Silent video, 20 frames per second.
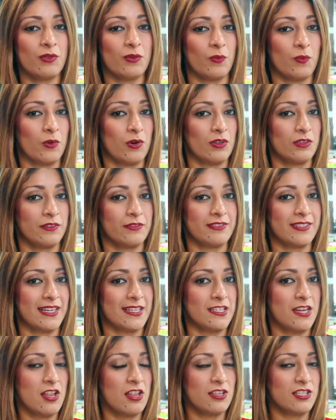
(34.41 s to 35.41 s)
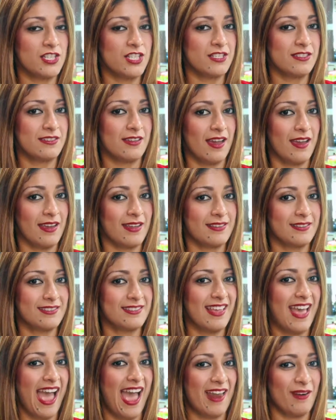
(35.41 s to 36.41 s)
the world of technology, science,
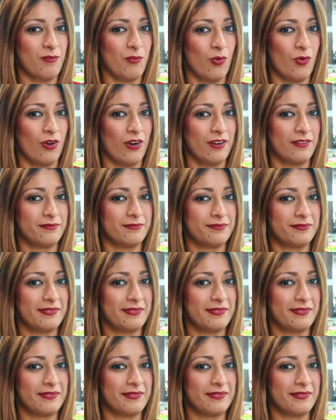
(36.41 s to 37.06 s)
and more.